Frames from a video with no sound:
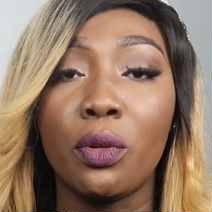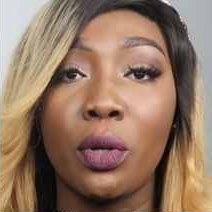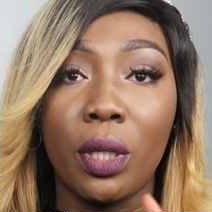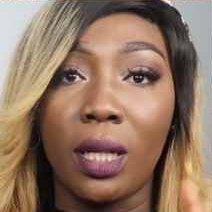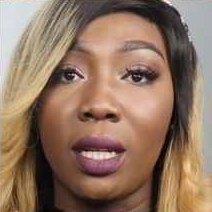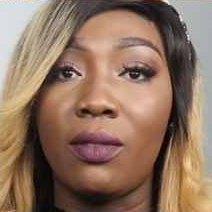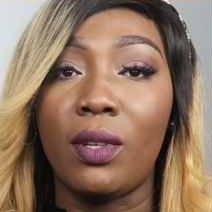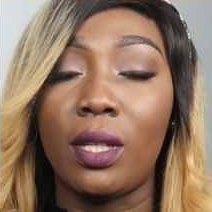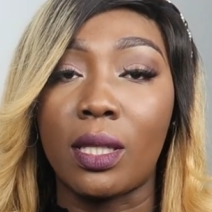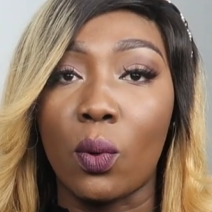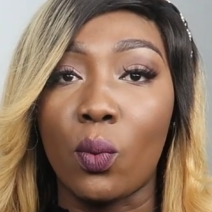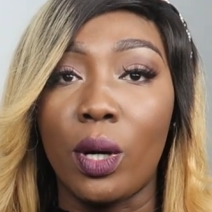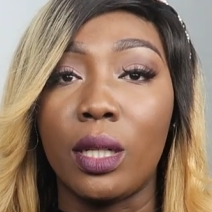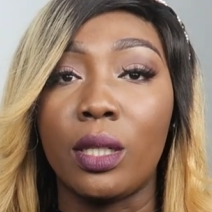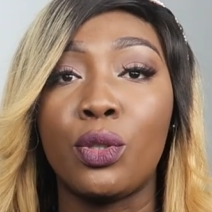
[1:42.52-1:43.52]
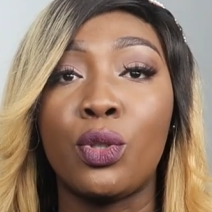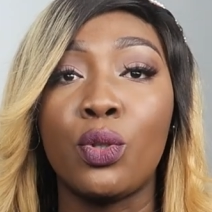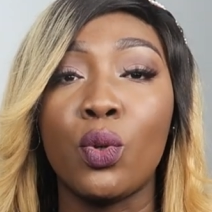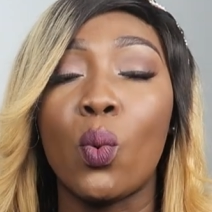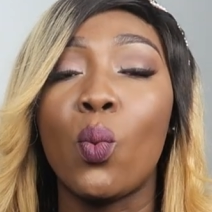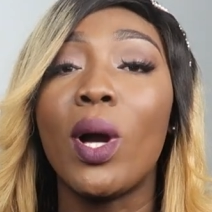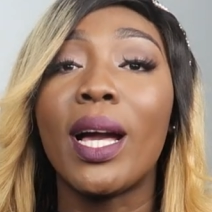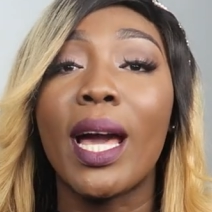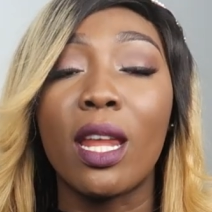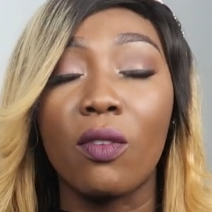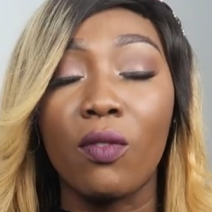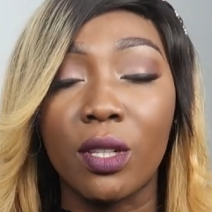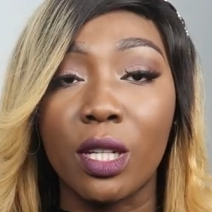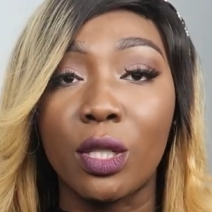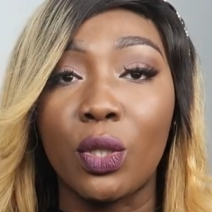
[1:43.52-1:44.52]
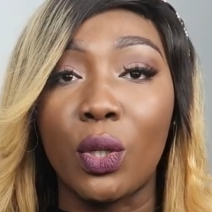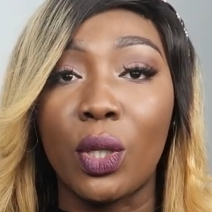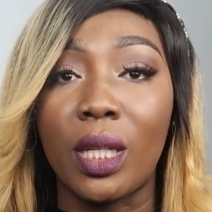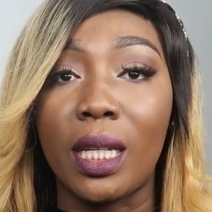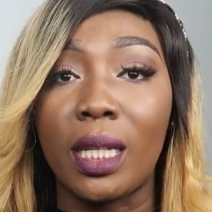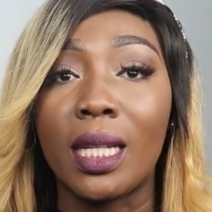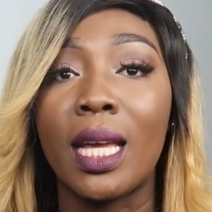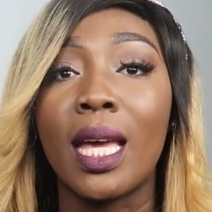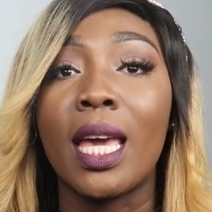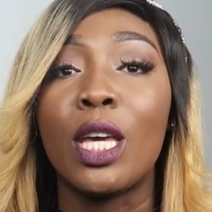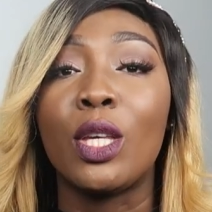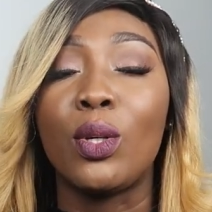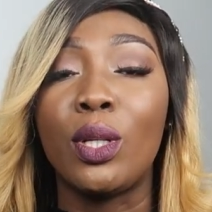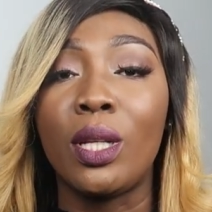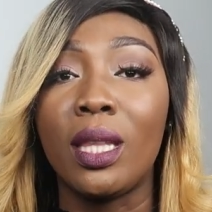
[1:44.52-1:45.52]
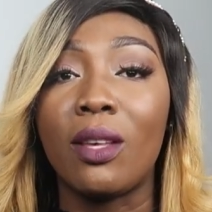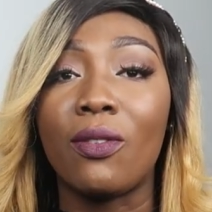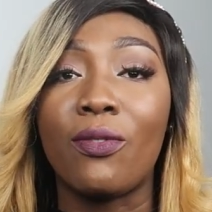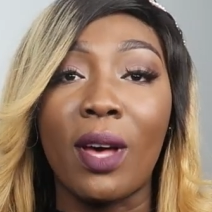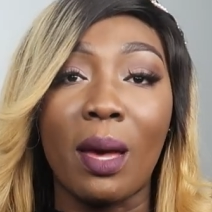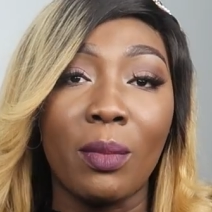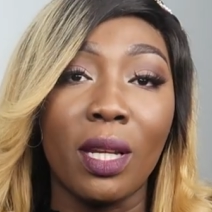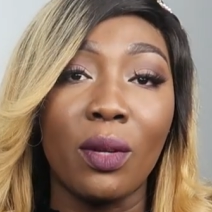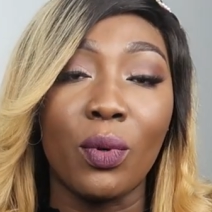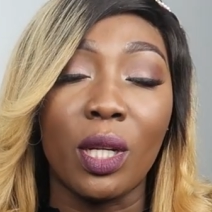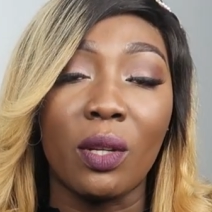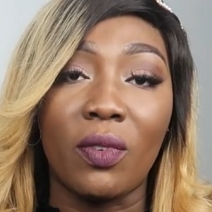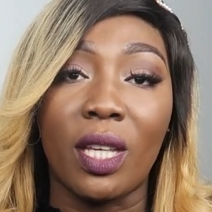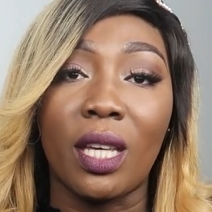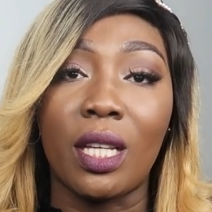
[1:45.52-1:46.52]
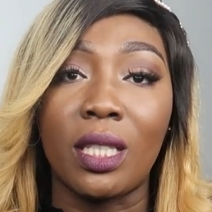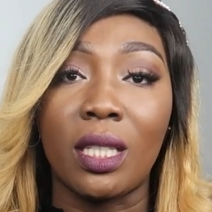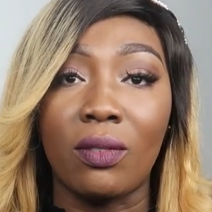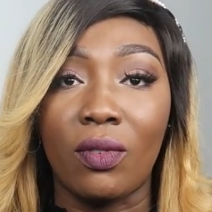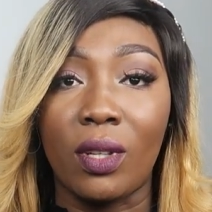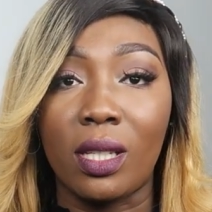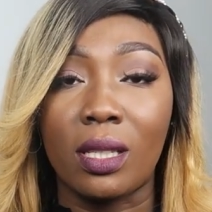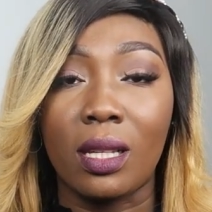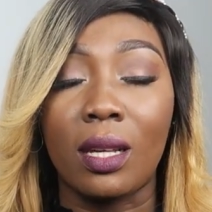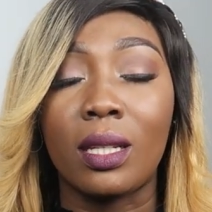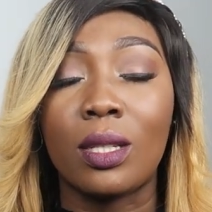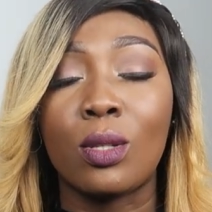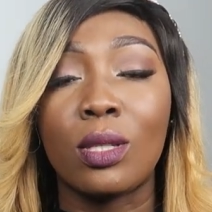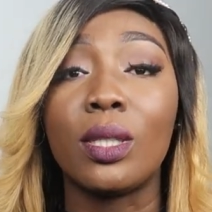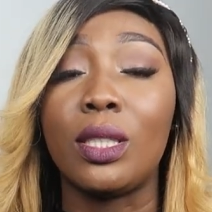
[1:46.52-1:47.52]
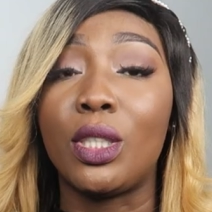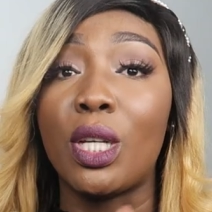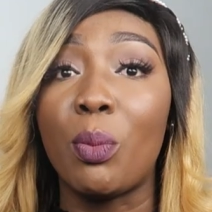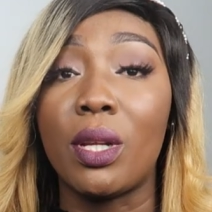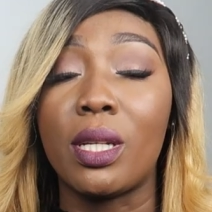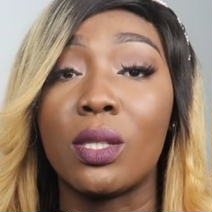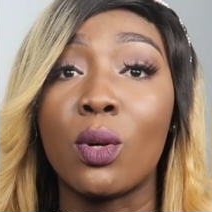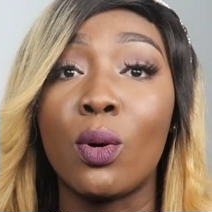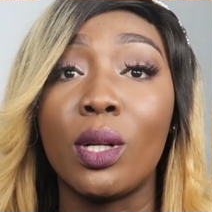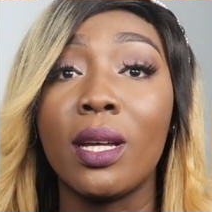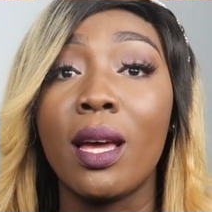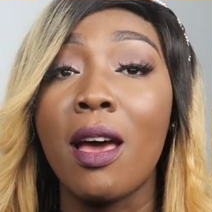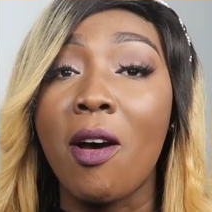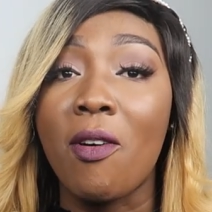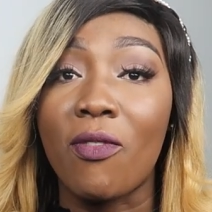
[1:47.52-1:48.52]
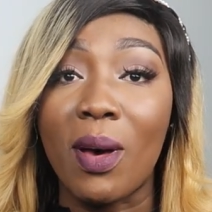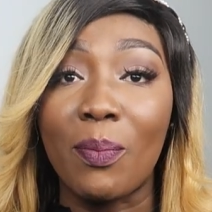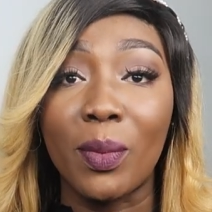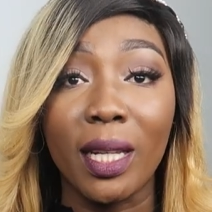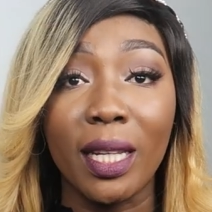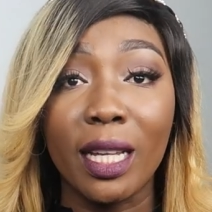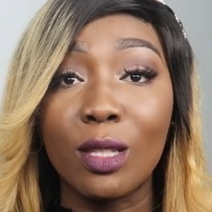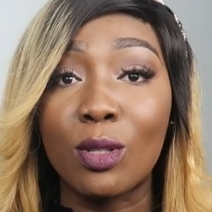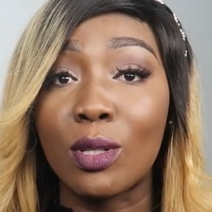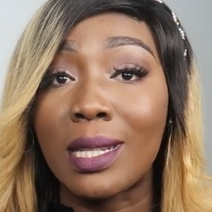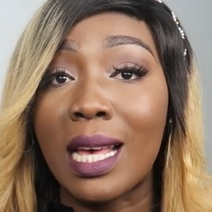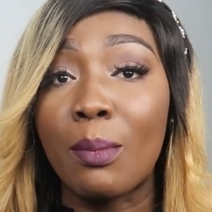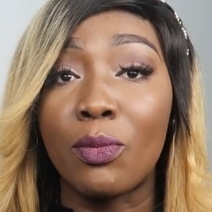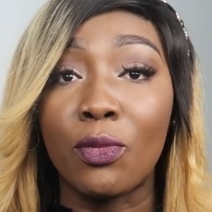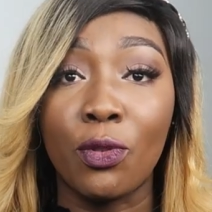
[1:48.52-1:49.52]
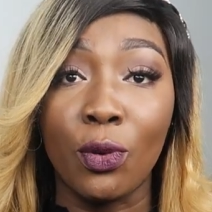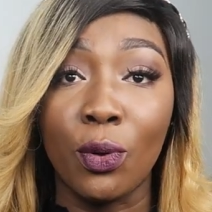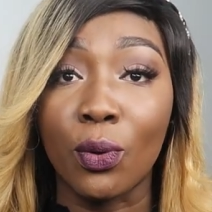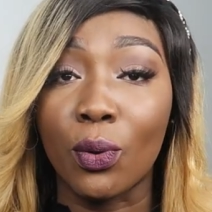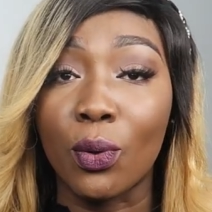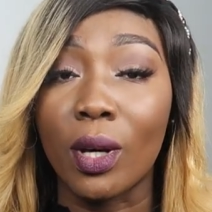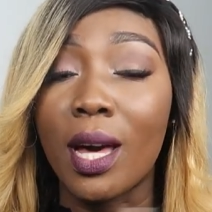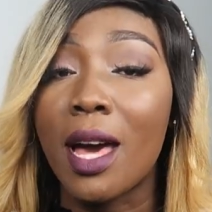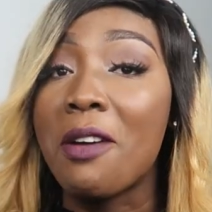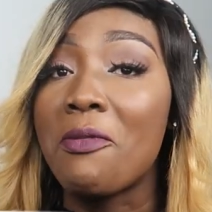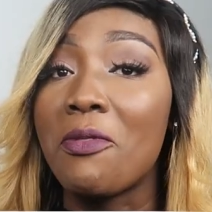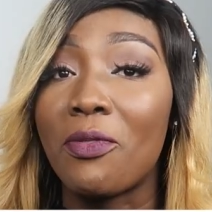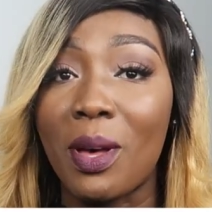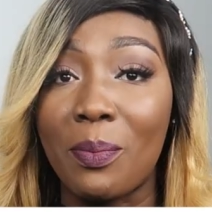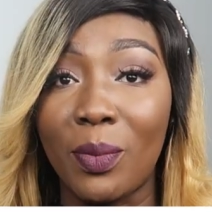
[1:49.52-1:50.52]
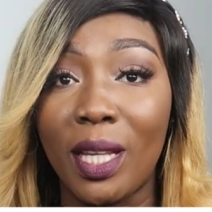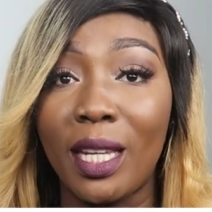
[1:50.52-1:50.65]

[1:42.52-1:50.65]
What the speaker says: you already know you need a visa, one. Two, what kind of visa do you need? You need the family reunification visa. It's called, in German, it's called Familienzusammenführung.